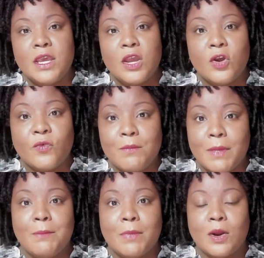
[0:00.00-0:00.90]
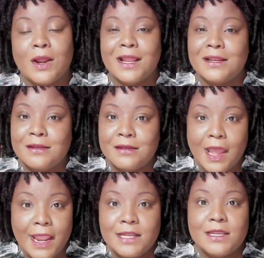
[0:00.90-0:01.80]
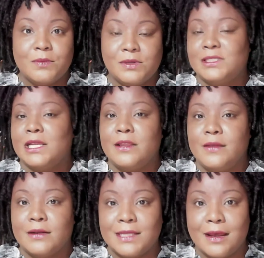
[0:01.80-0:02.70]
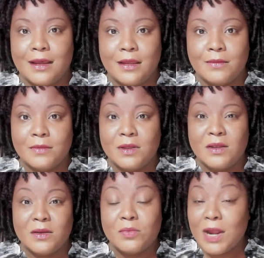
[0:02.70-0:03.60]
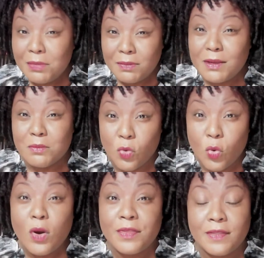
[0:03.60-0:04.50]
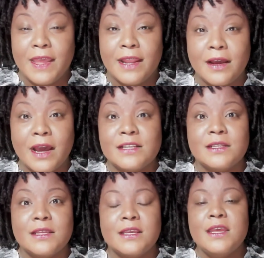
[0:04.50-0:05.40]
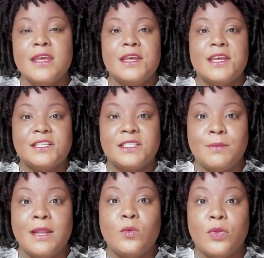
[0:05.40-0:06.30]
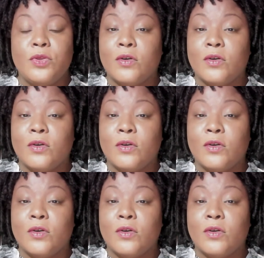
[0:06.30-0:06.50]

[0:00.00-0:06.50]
Remember, 90% of their time, probably more than that, honestly, is spent with your